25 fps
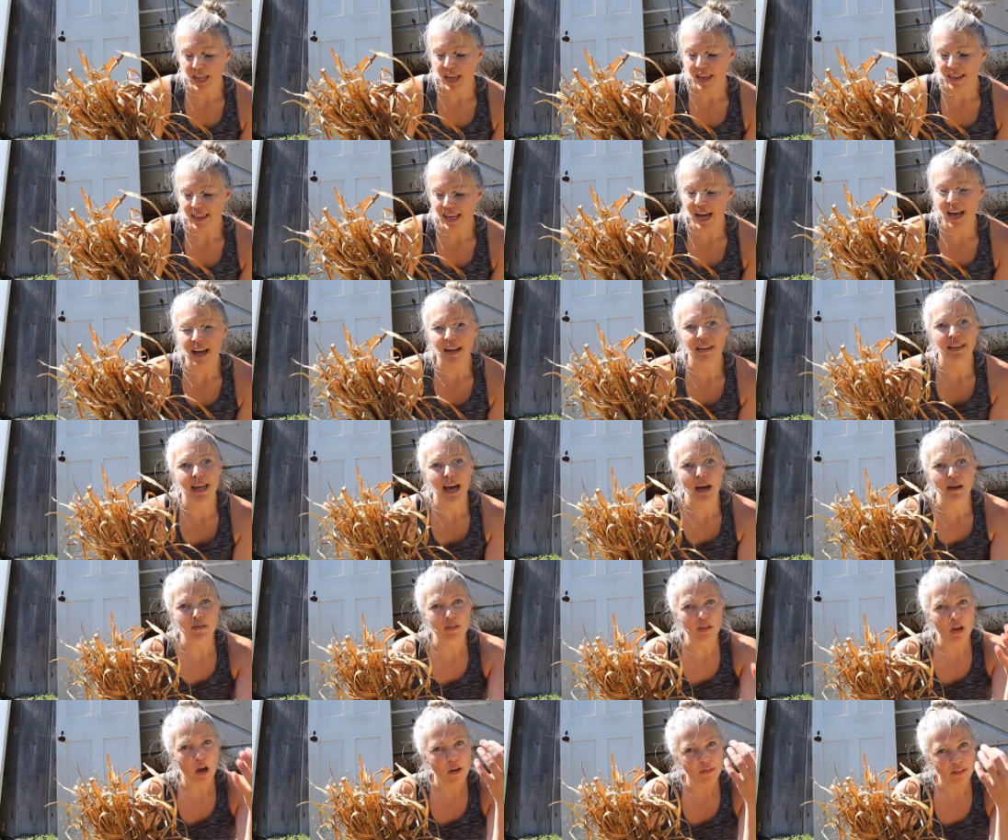that
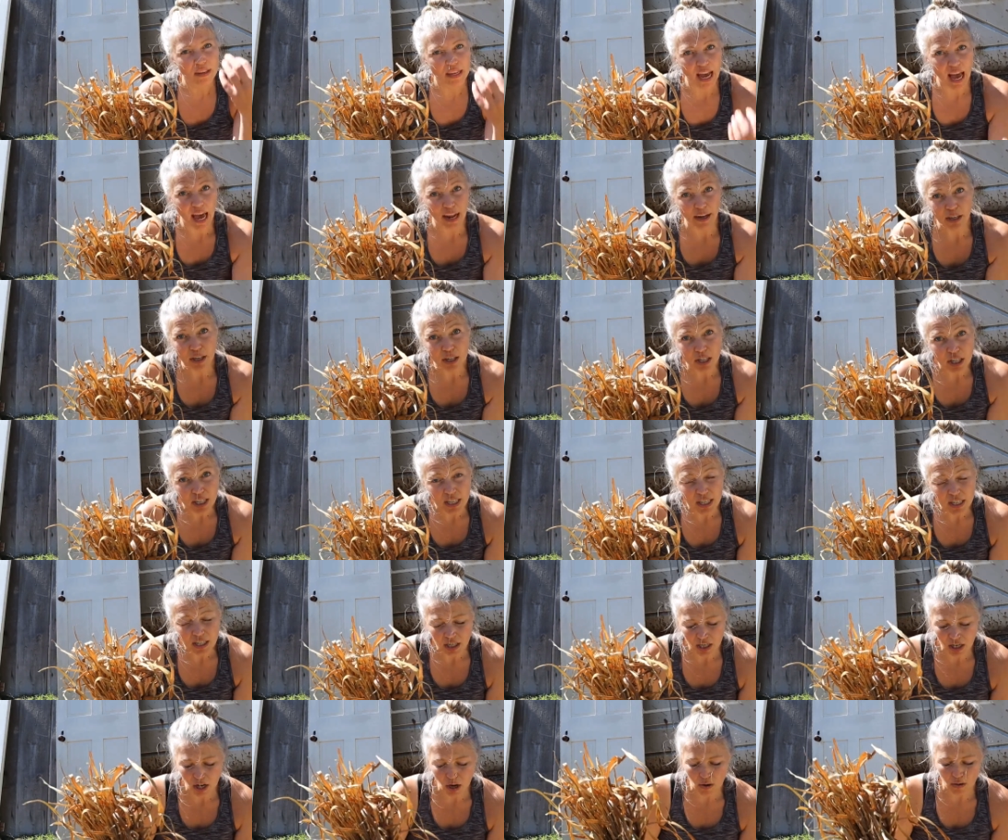allows all the energy
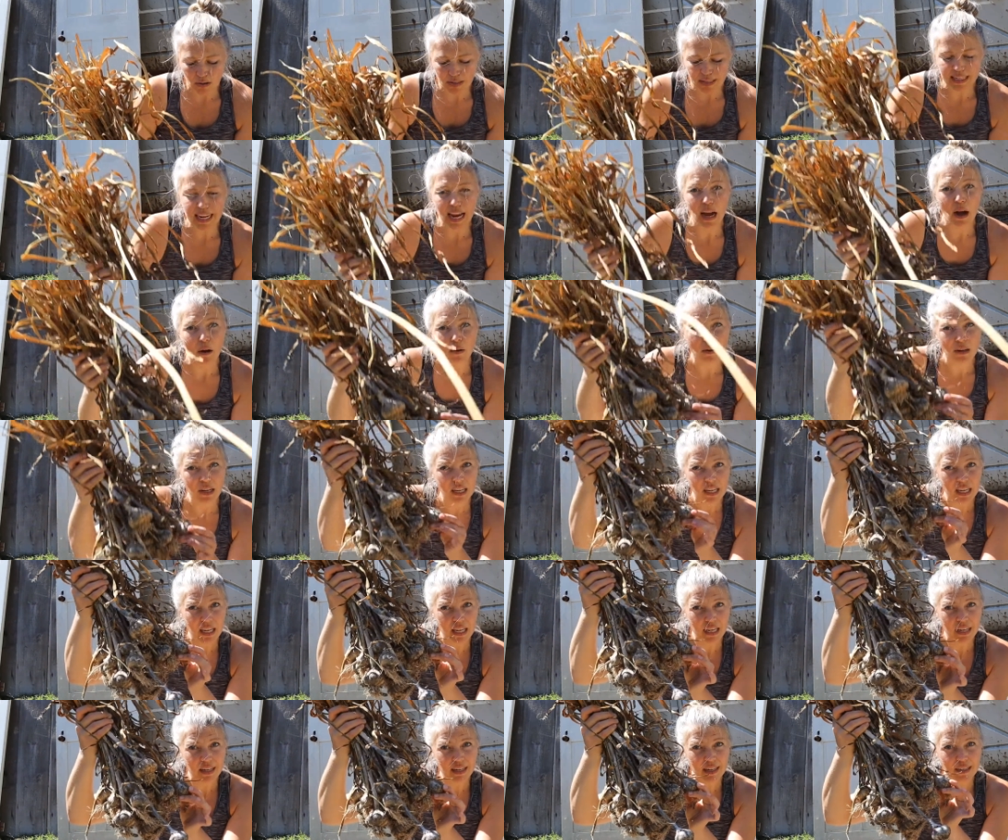to go down
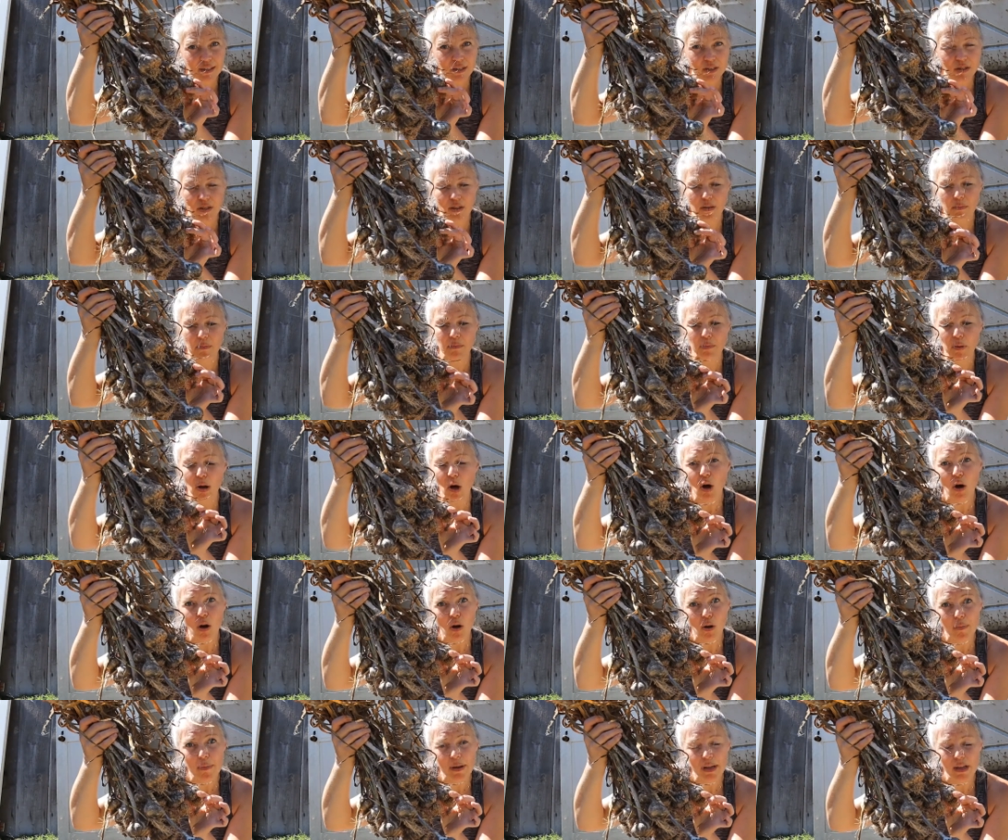into the
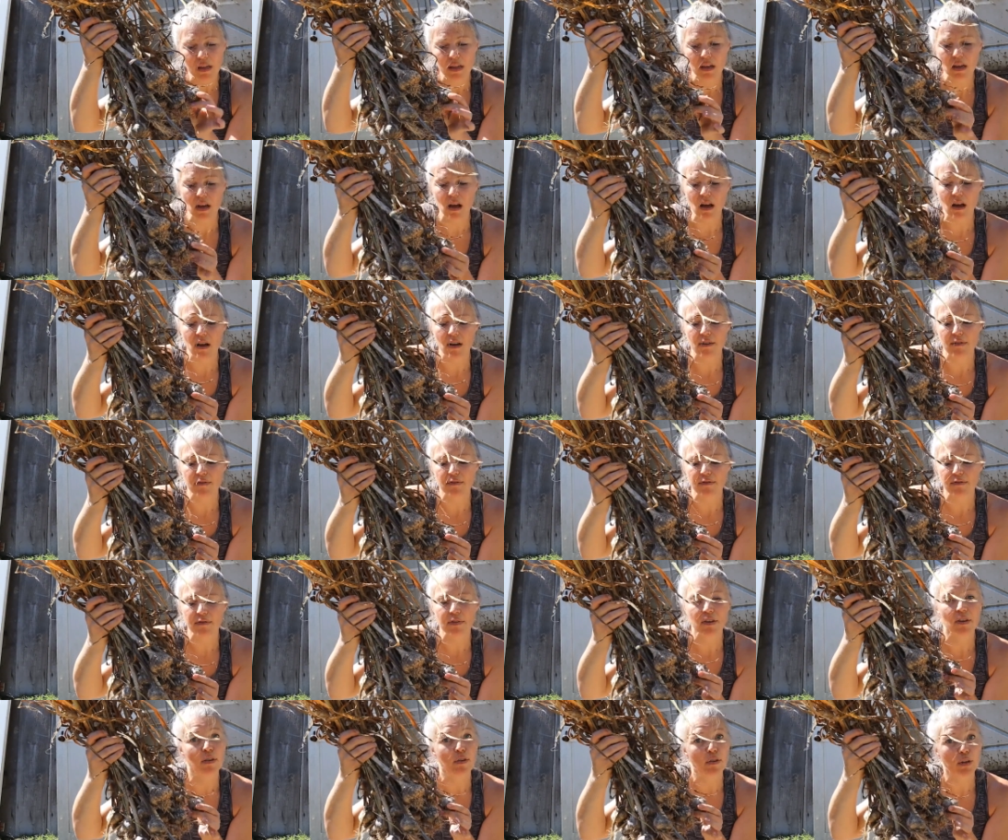bulb
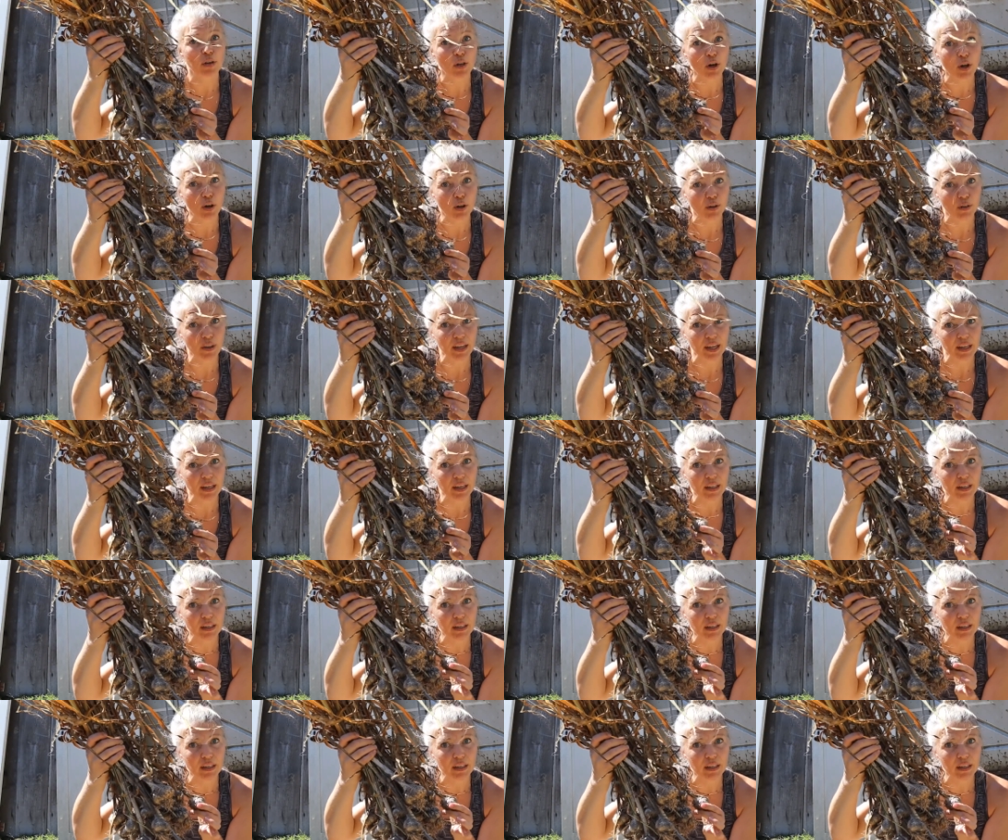of the garlic,